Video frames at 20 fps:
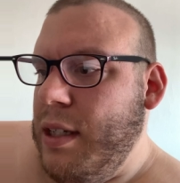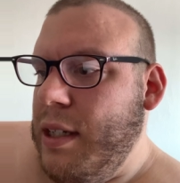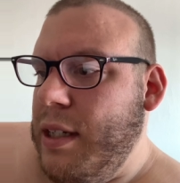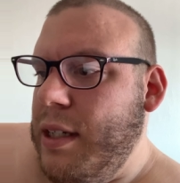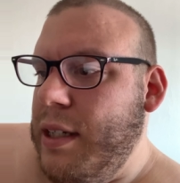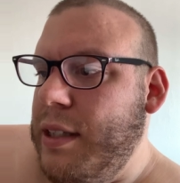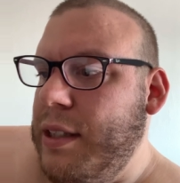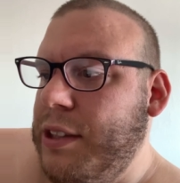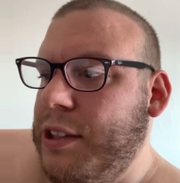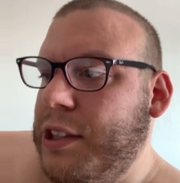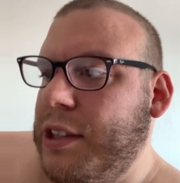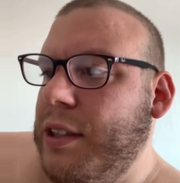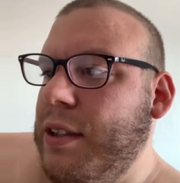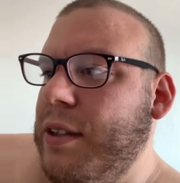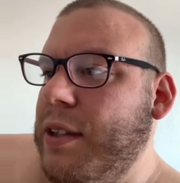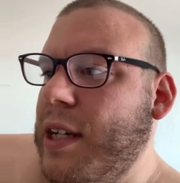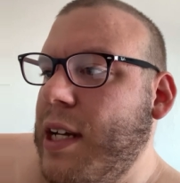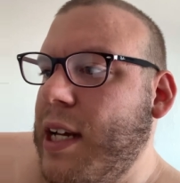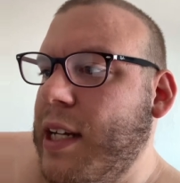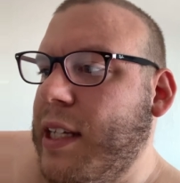Yeah, this show
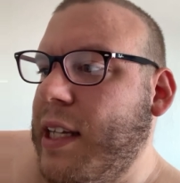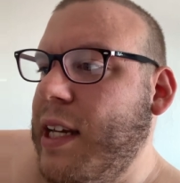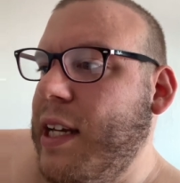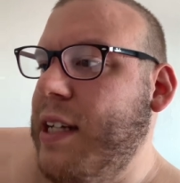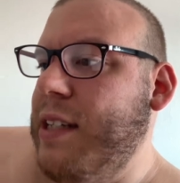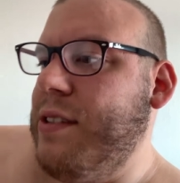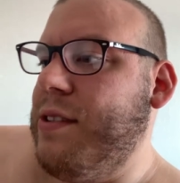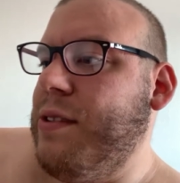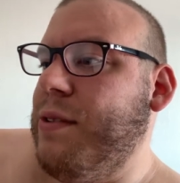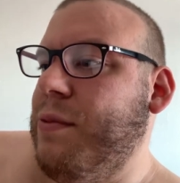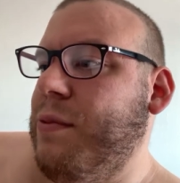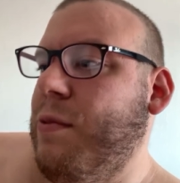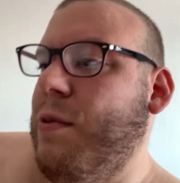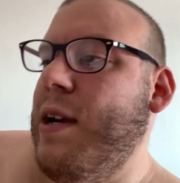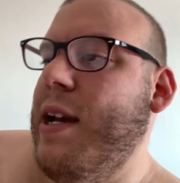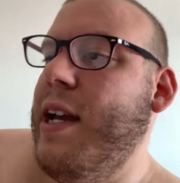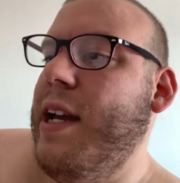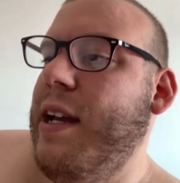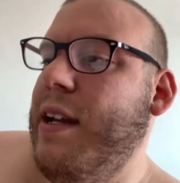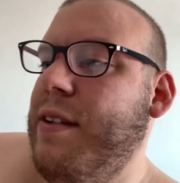got canceled
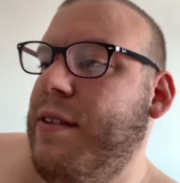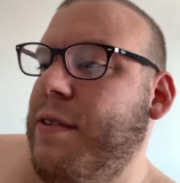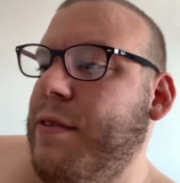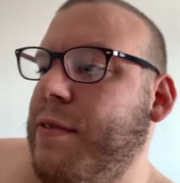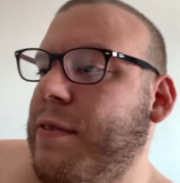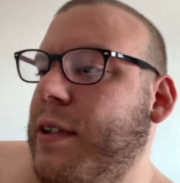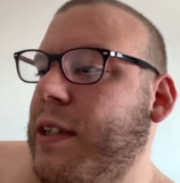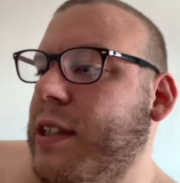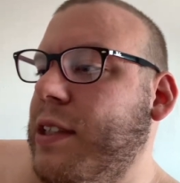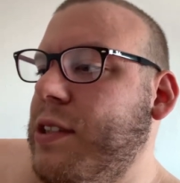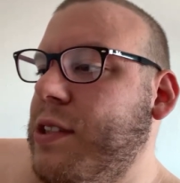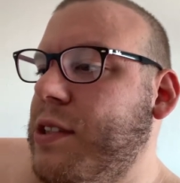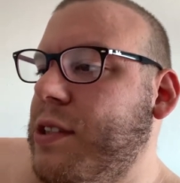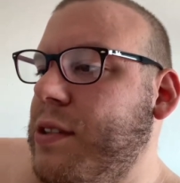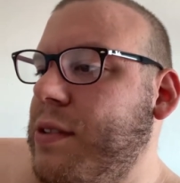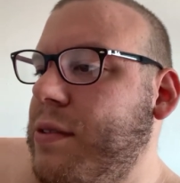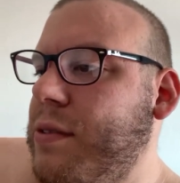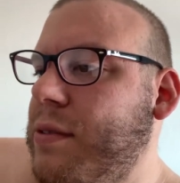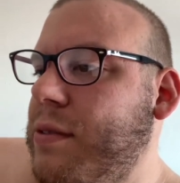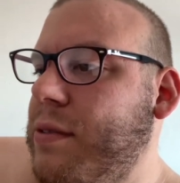way too fucking
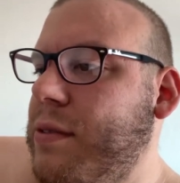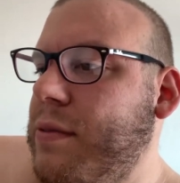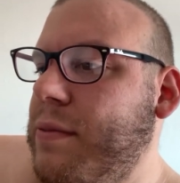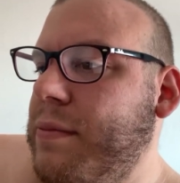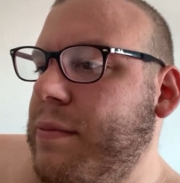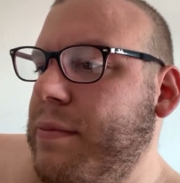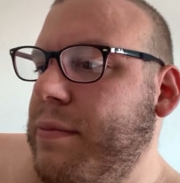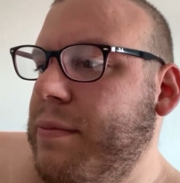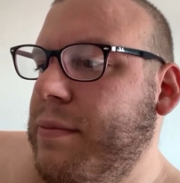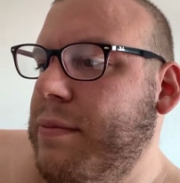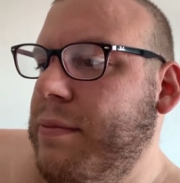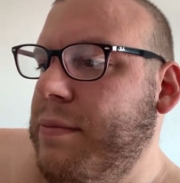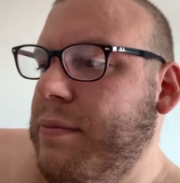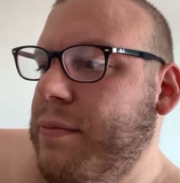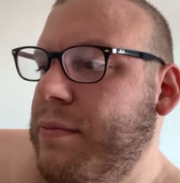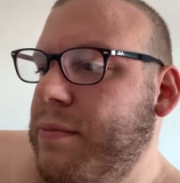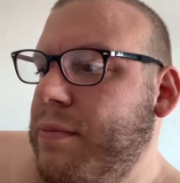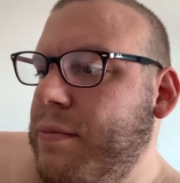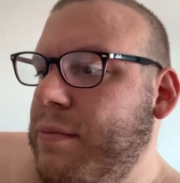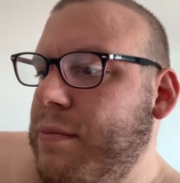soon.
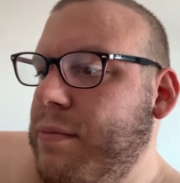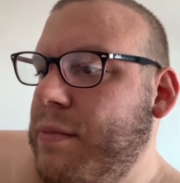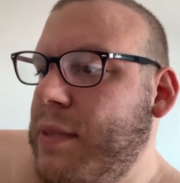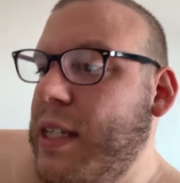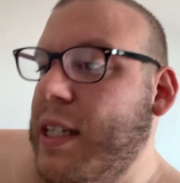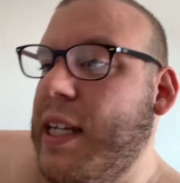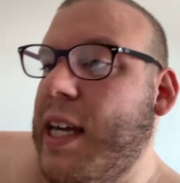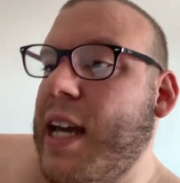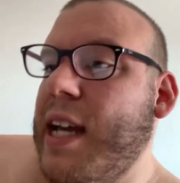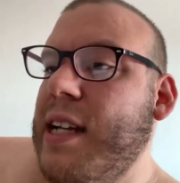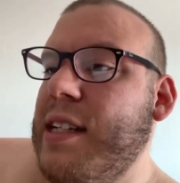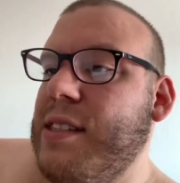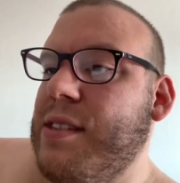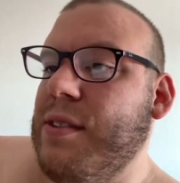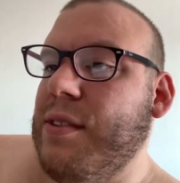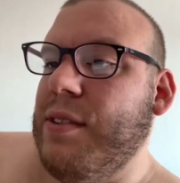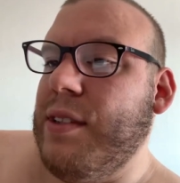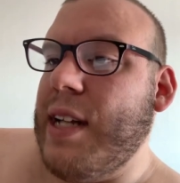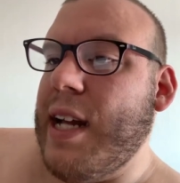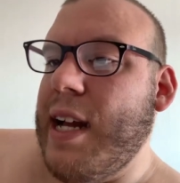And
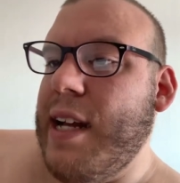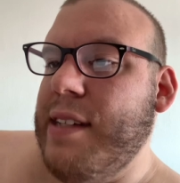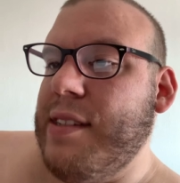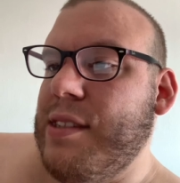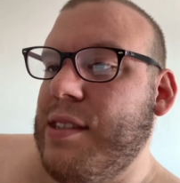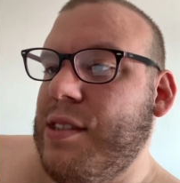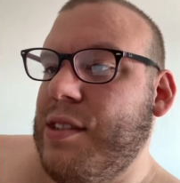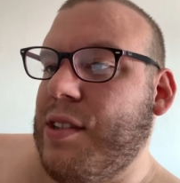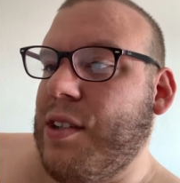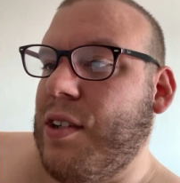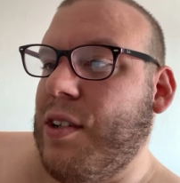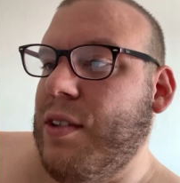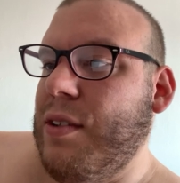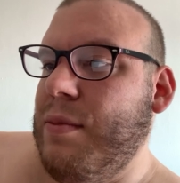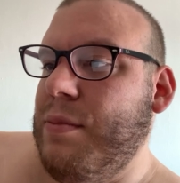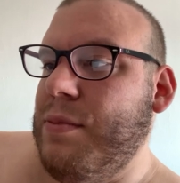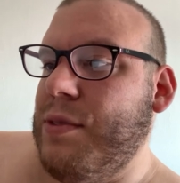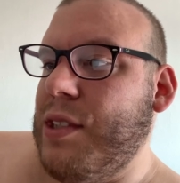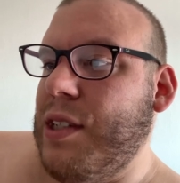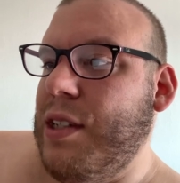canceled as in
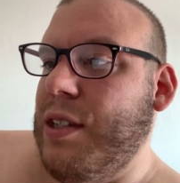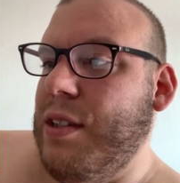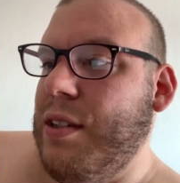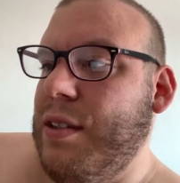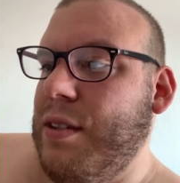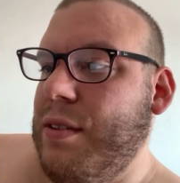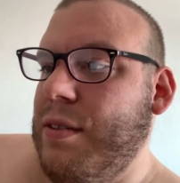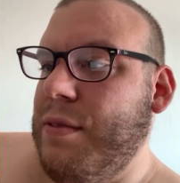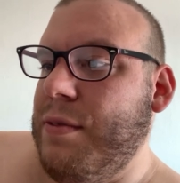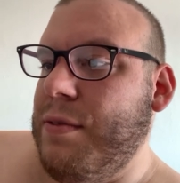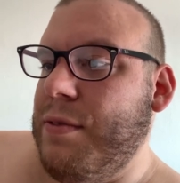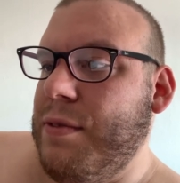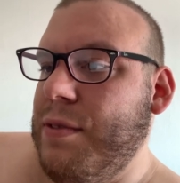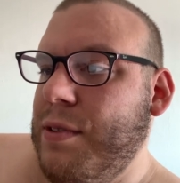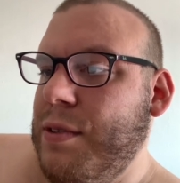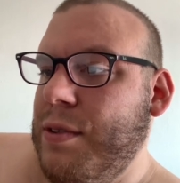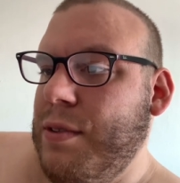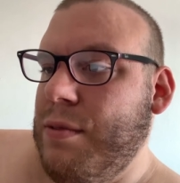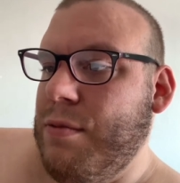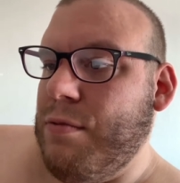terms of
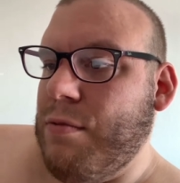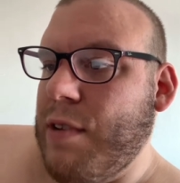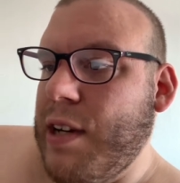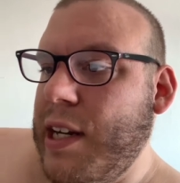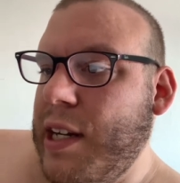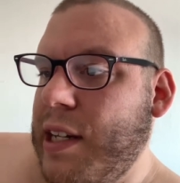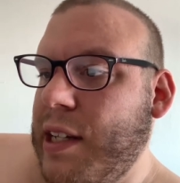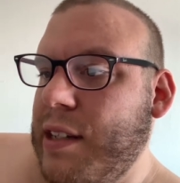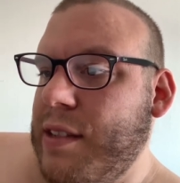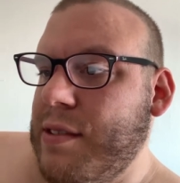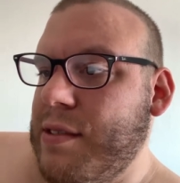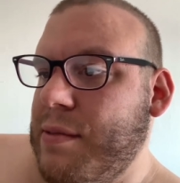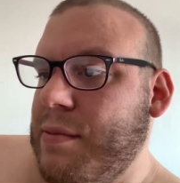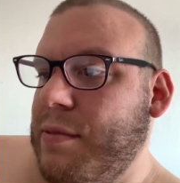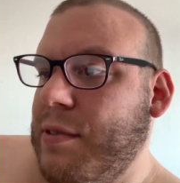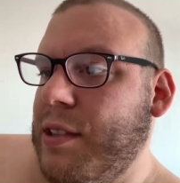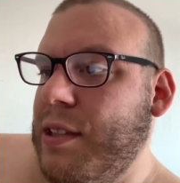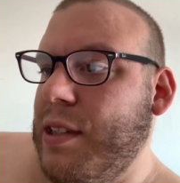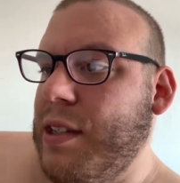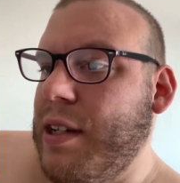ratings and
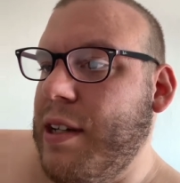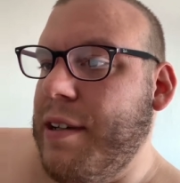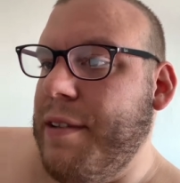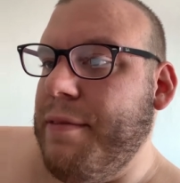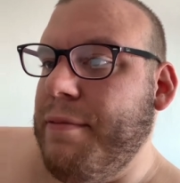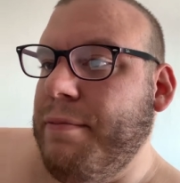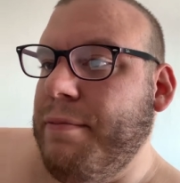whatnot.